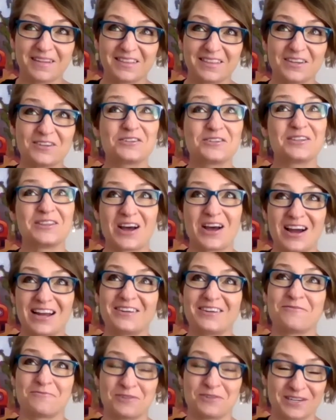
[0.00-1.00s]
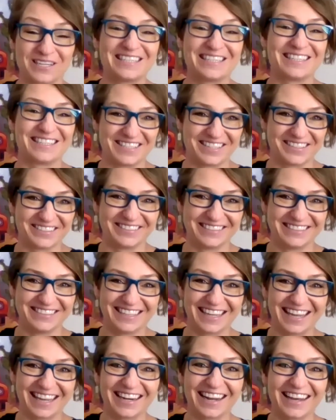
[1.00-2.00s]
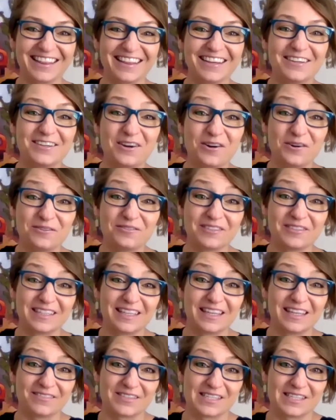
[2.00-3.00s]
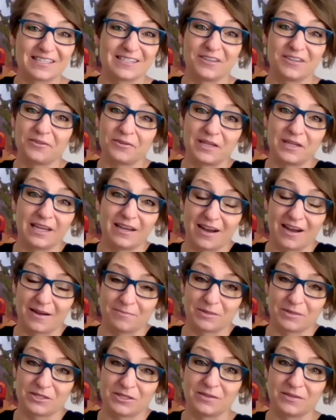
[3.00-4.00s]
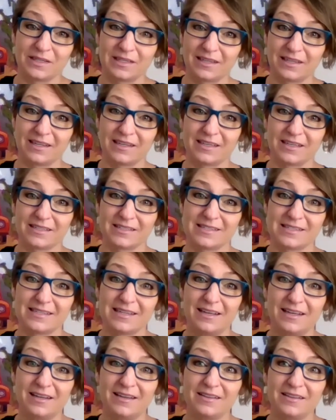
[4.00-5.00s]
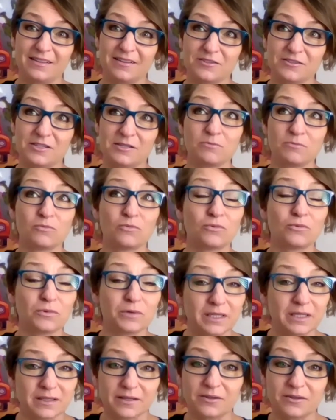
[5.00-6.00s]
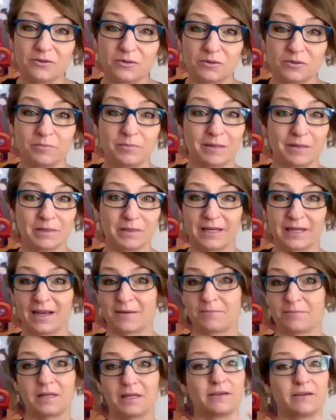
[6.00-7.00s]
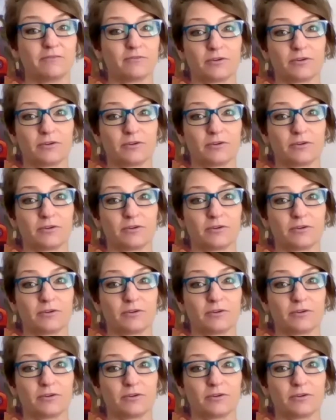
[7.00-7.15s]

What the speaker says: there's a lot of work to do. And I think COVID gives us a unique opportunity because there's some really cool bubbling up like